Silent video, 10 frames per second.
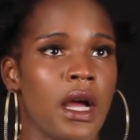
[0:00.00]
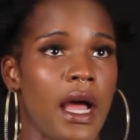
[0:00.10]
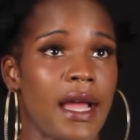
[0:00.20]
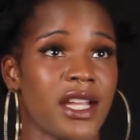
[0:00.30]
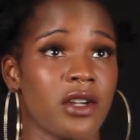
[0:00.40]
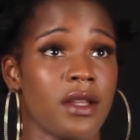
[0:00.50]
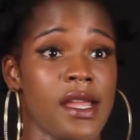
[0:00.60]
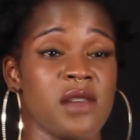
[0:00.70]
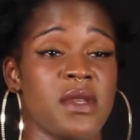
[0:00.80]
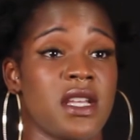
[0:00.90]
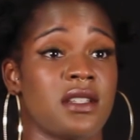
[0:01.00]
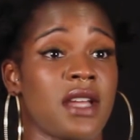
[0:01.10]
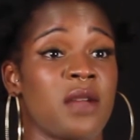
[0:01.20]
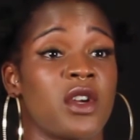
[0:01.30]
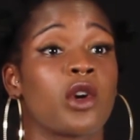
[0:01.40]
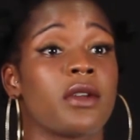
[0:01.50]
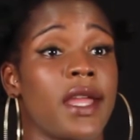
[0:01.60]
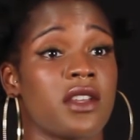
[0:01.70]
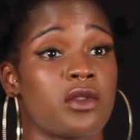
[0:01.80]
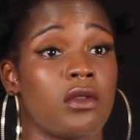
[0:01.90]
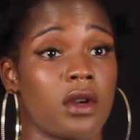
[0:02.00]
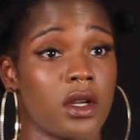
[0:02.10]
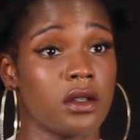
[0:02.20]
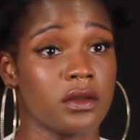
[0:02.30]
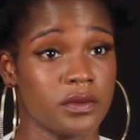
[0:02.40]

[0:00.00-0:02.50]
I create because I'm a creator,